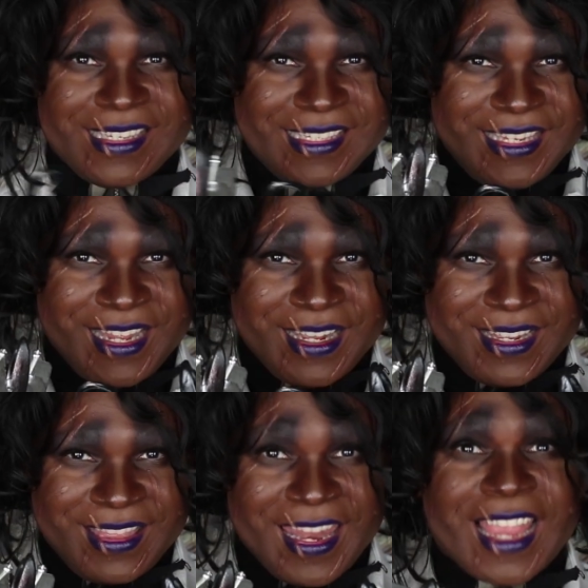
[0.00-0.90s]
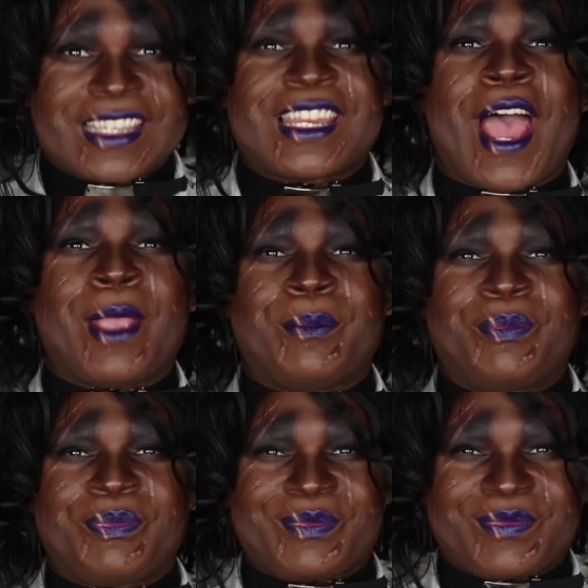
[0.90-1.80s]
see you the next time.
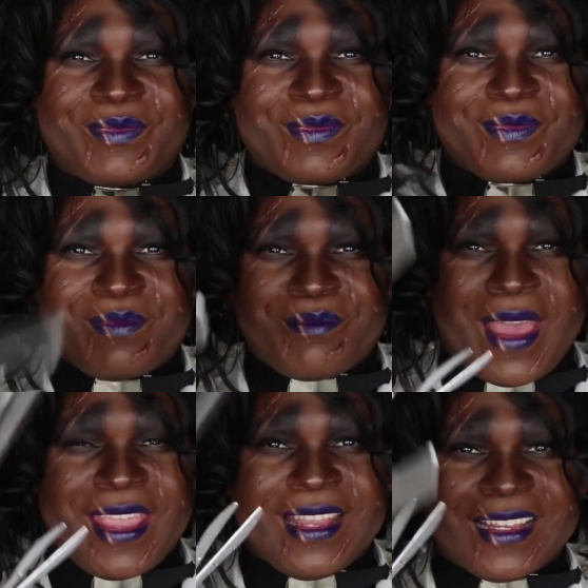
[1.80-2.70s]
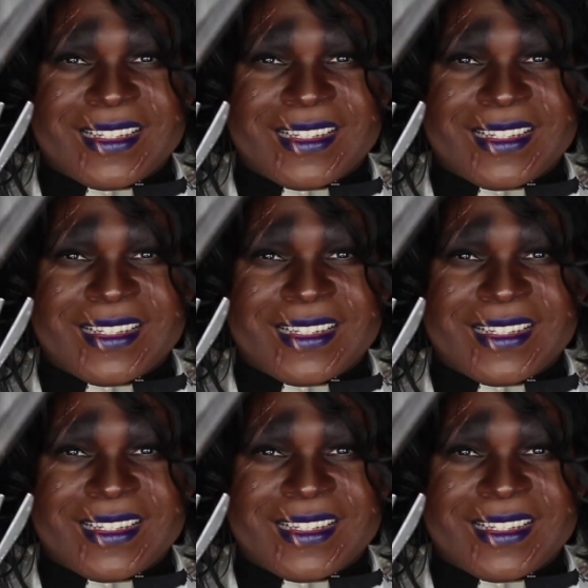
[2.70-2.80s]
Bye.